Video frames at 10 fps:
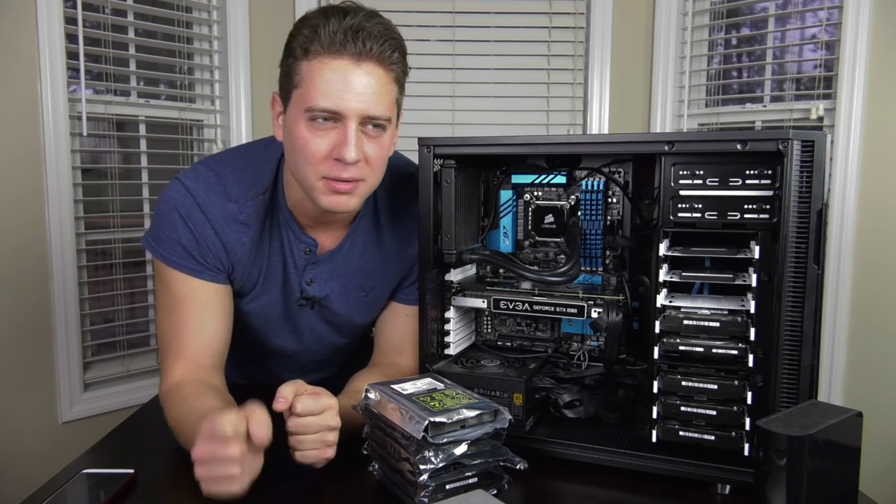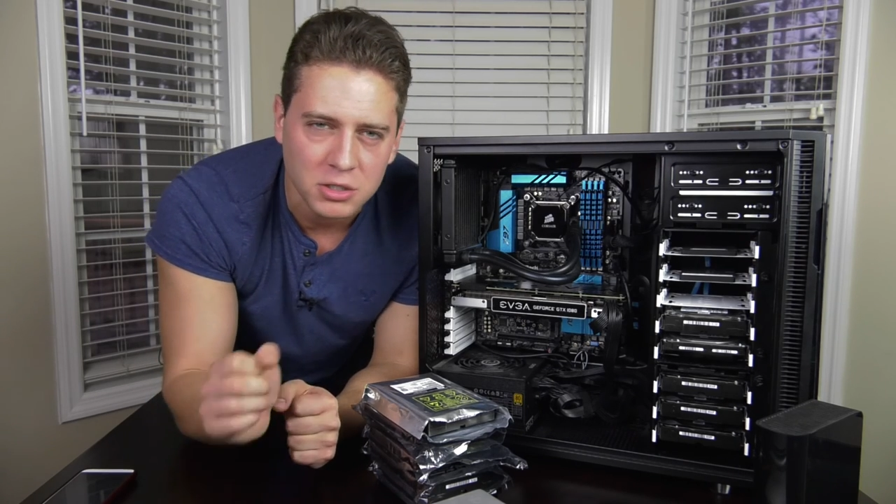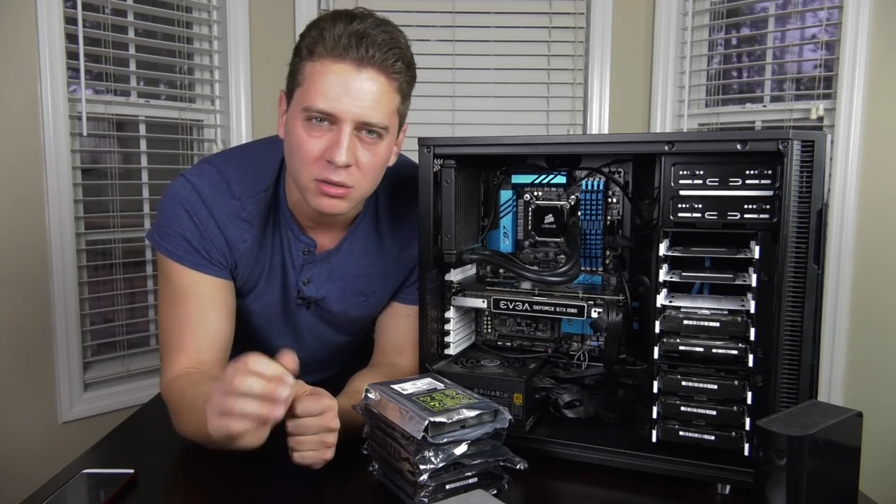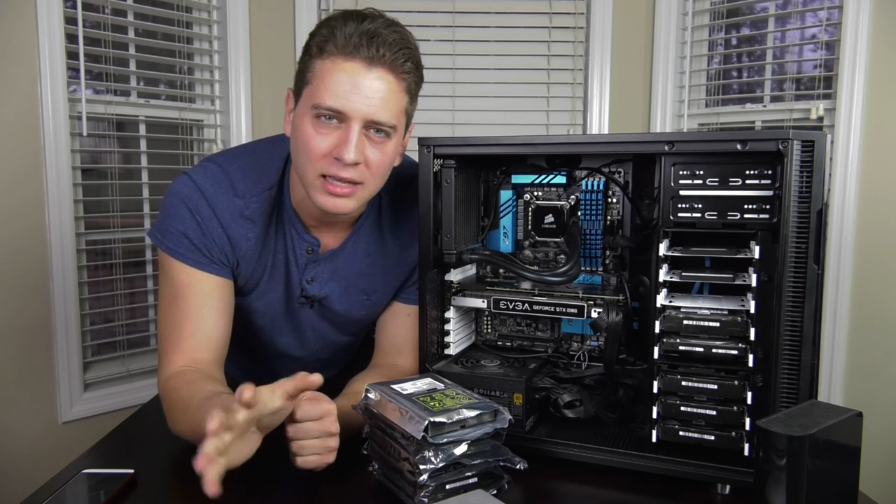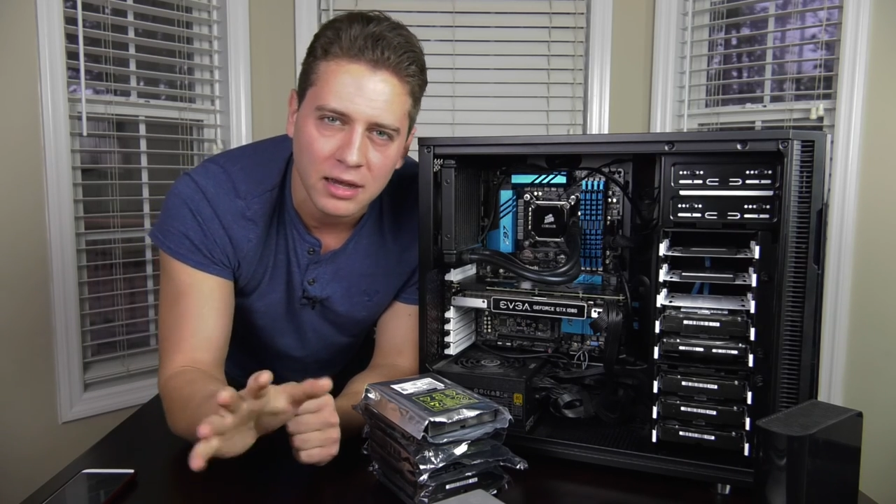maybe
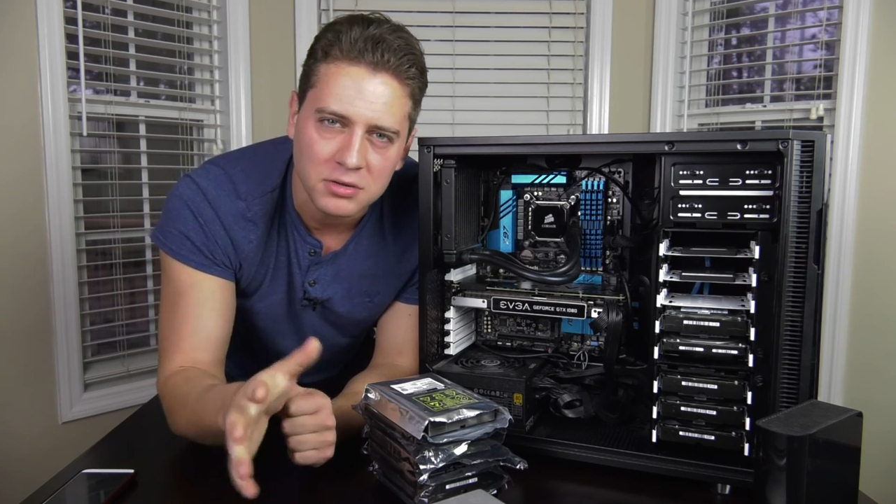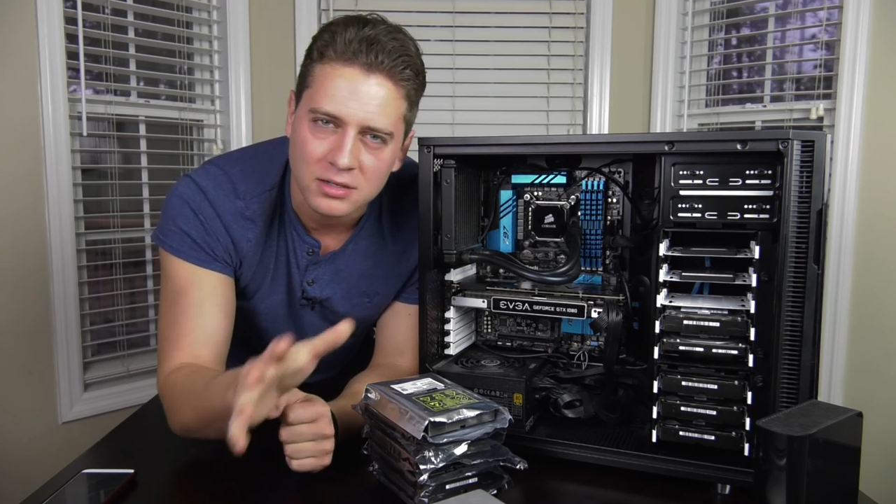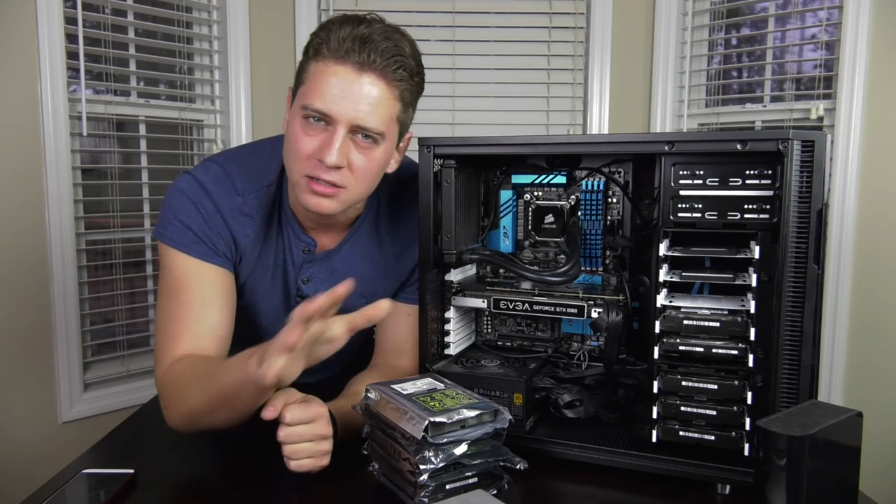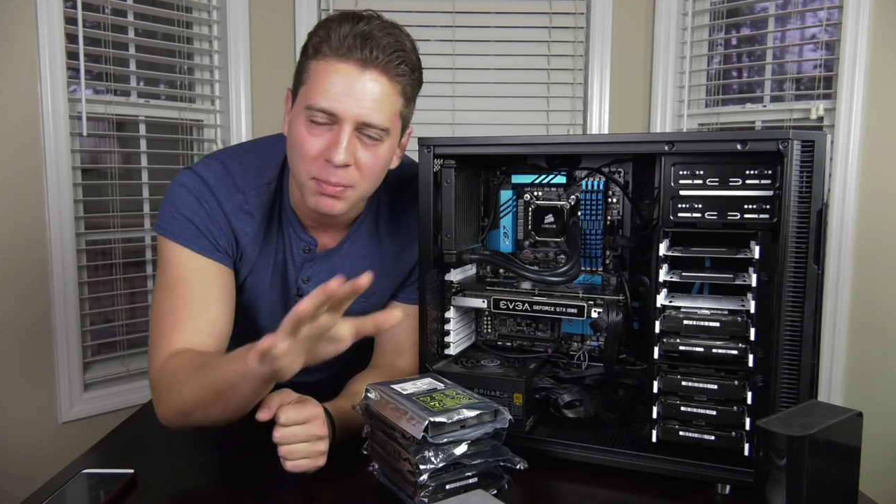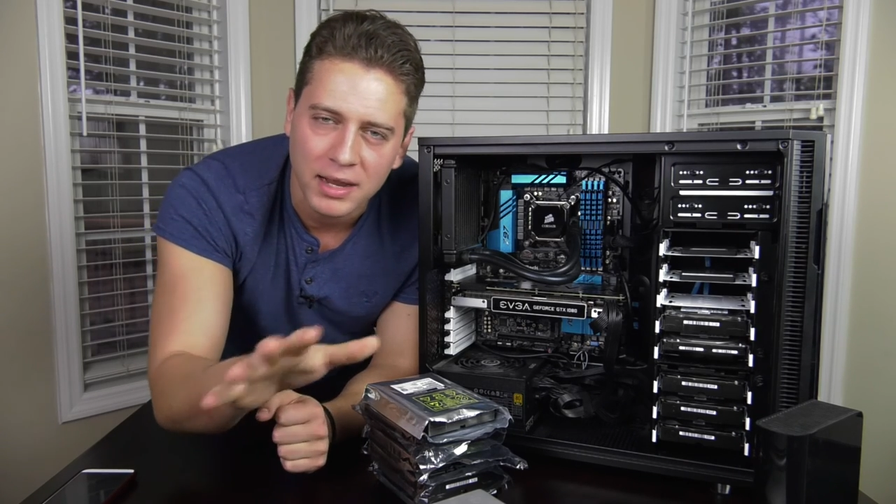two thousand
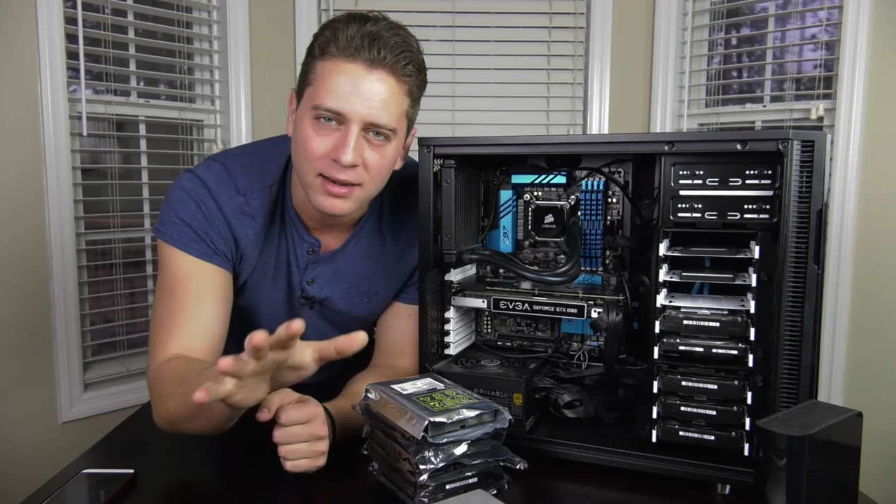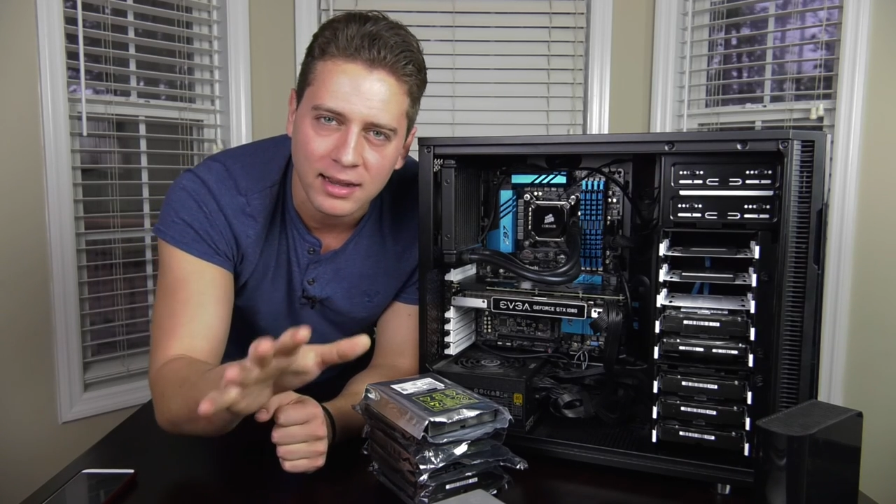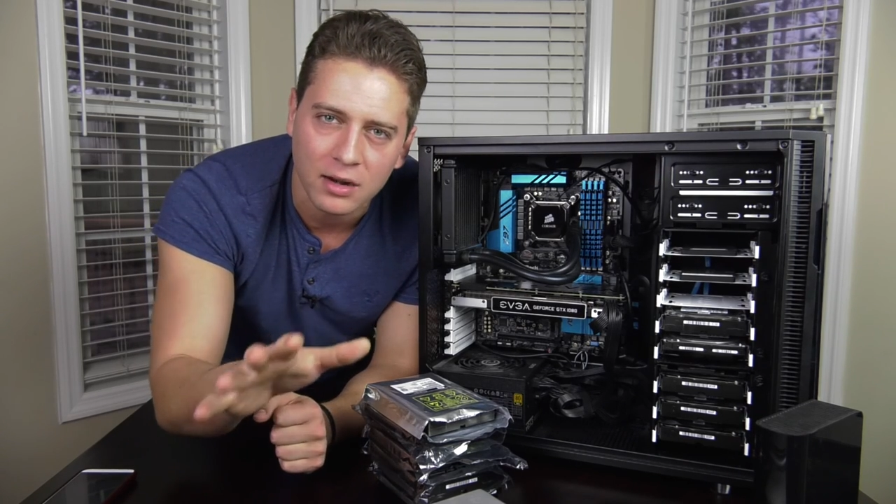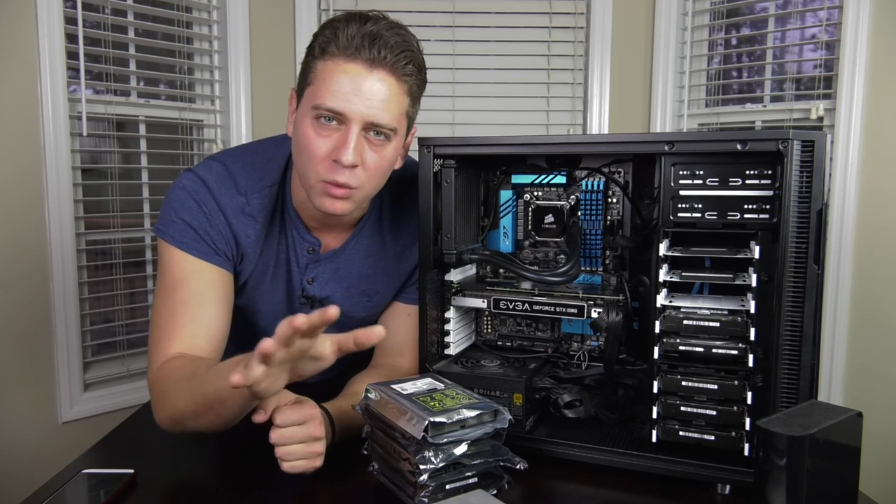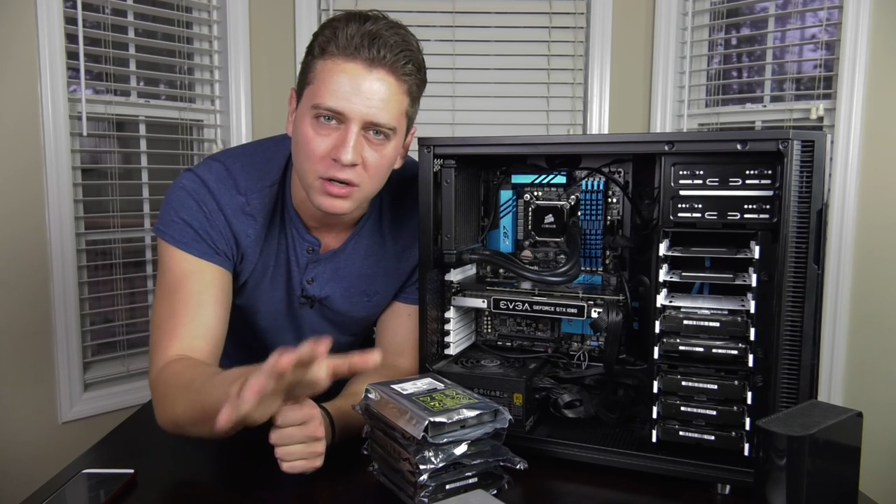dollars,
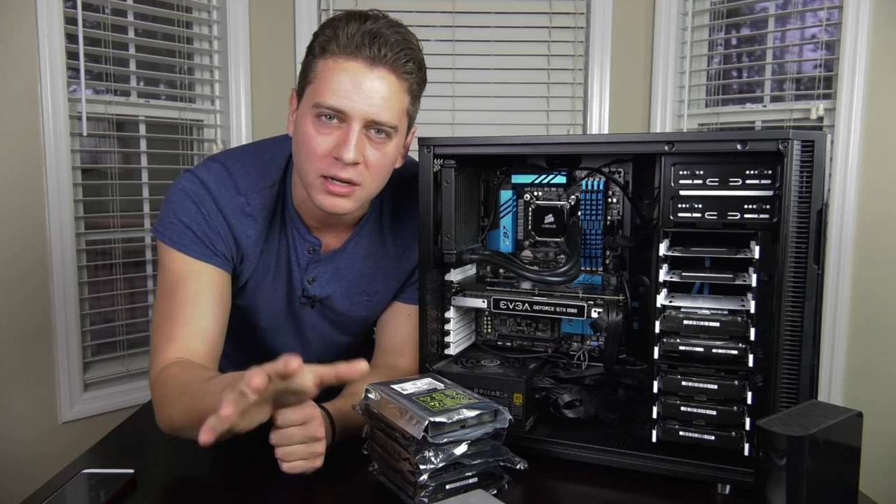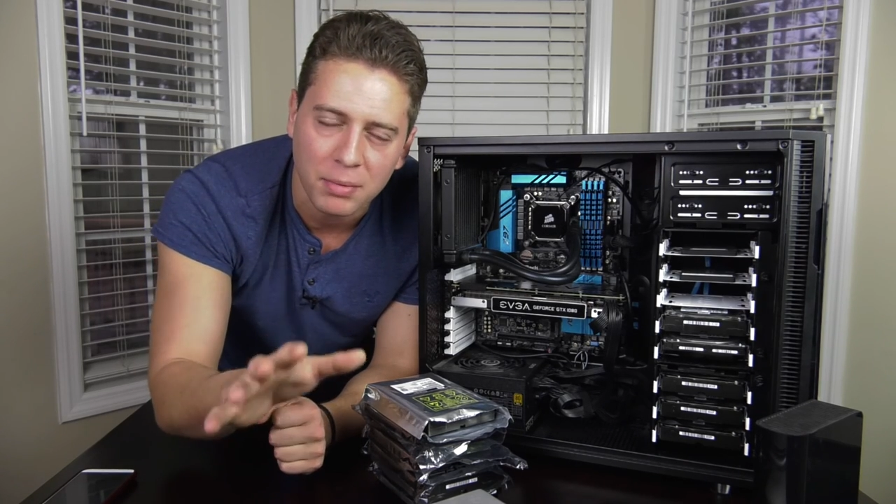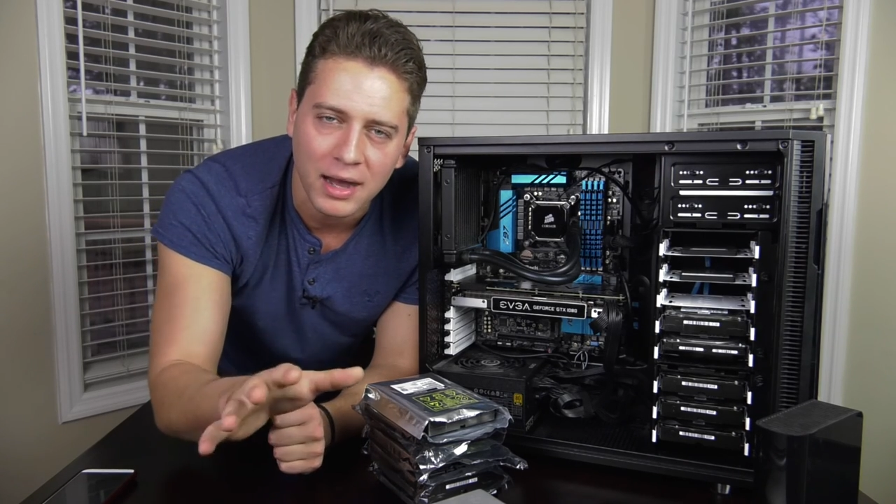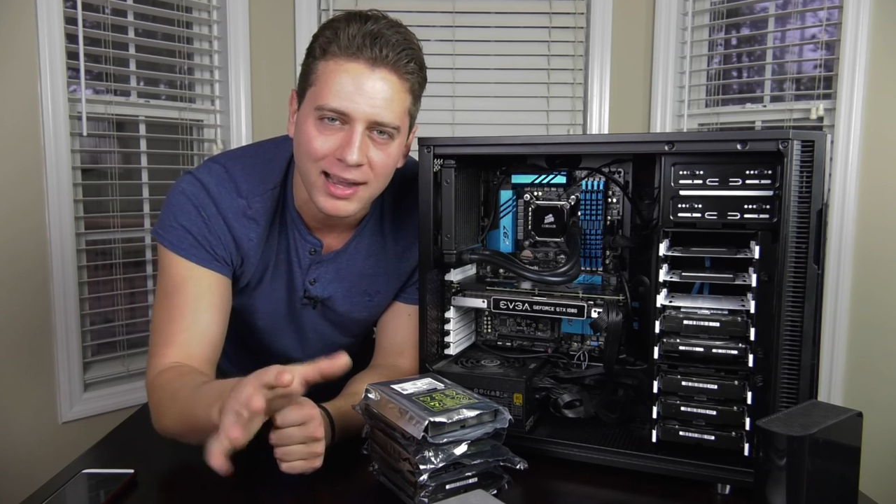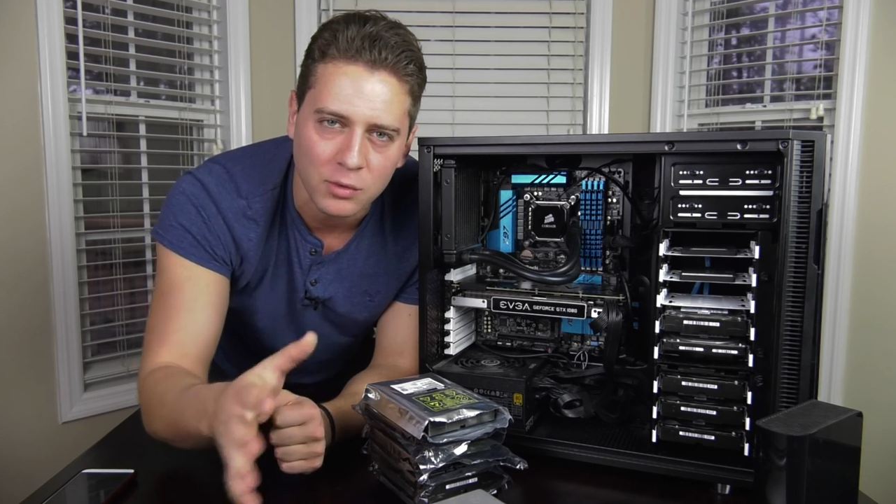depending on where you
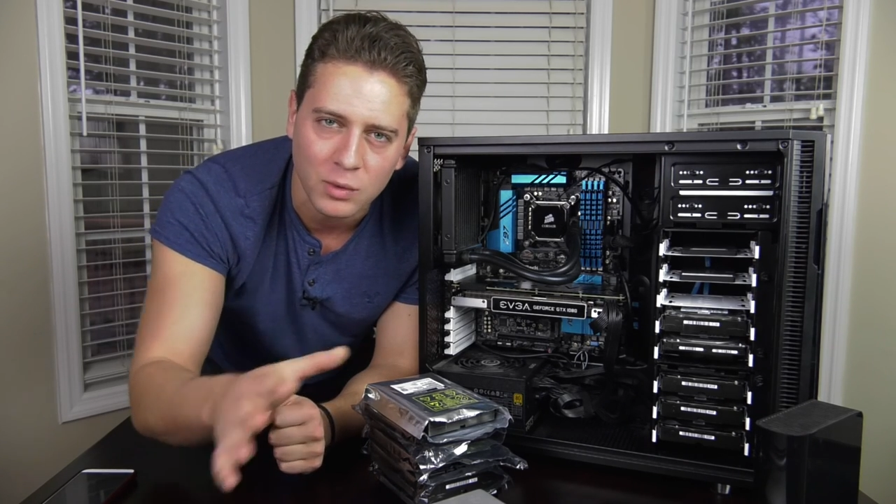buy and